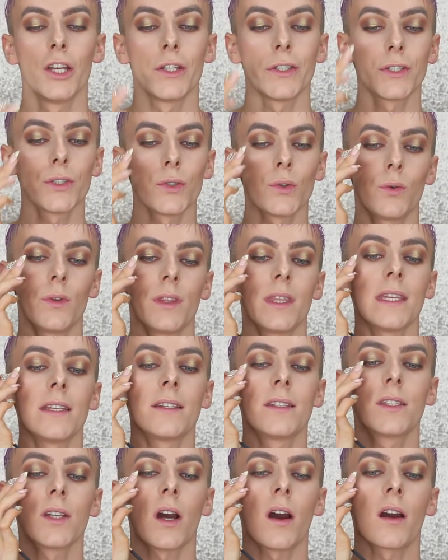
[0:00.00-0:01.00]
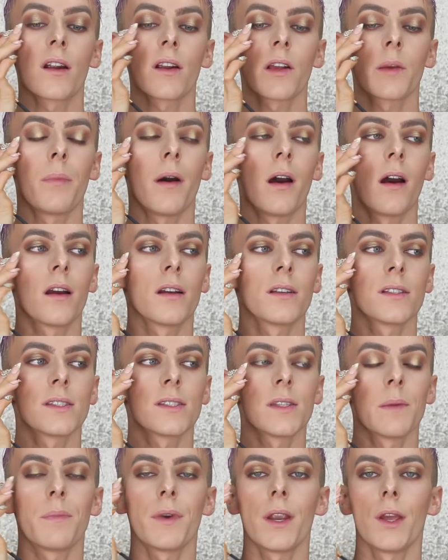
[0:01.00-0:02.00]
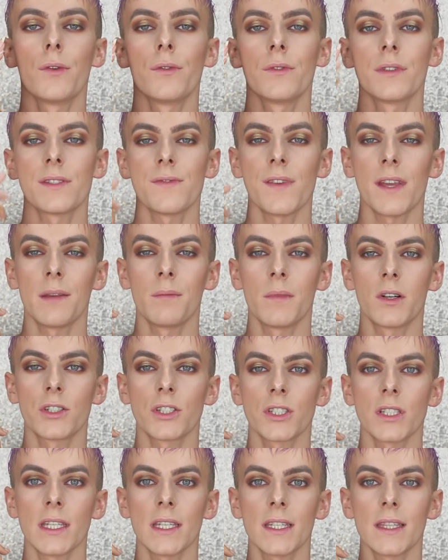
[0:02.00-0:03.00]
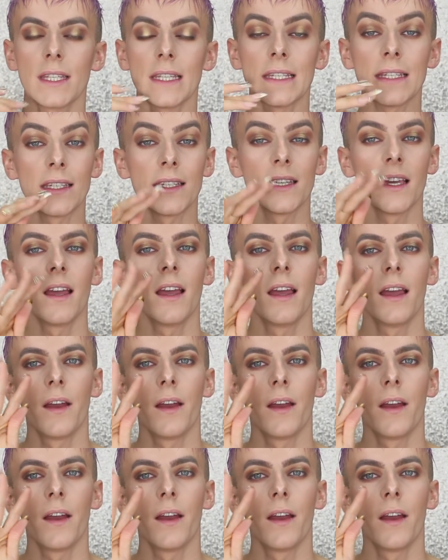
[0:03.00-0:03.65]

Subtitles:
so the dark parts, the brown is very much like the